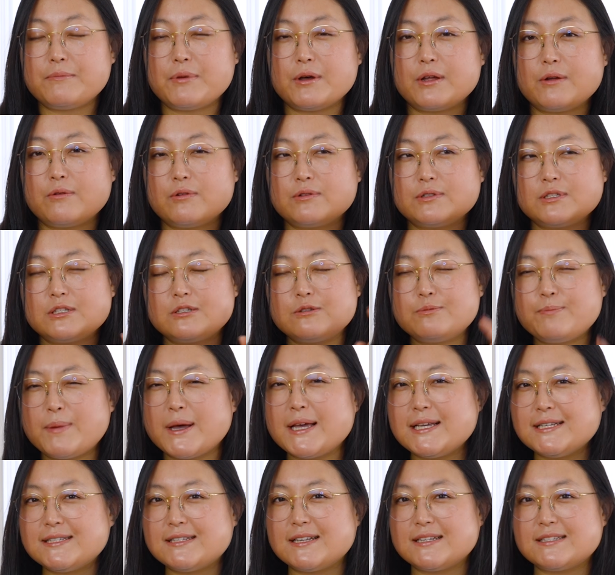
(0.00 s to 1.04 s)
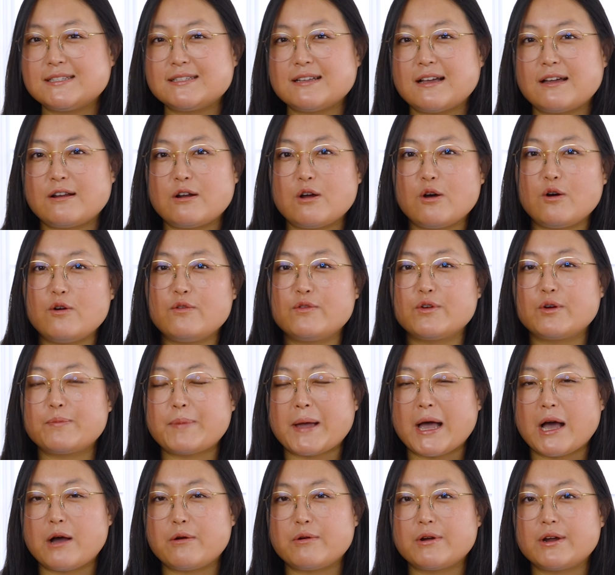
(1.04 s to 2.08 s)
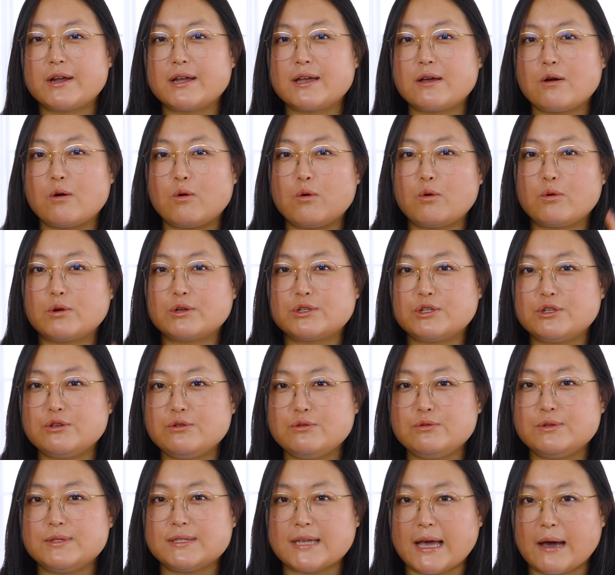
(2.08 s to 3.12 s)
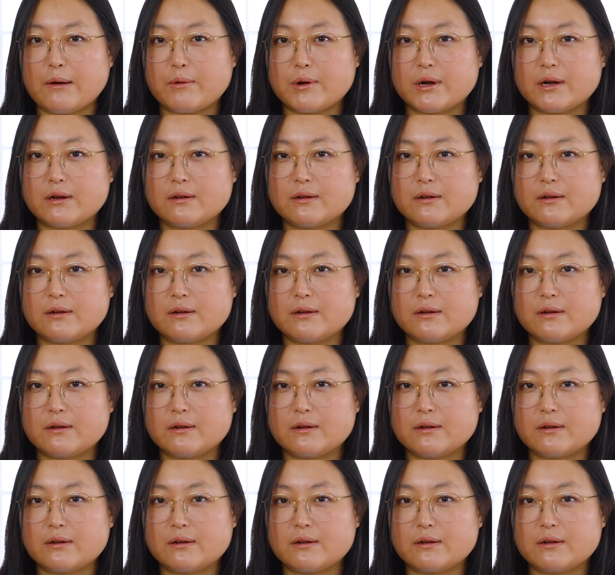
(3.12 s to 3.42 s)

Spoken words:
but spice that's not overpowering or too sour.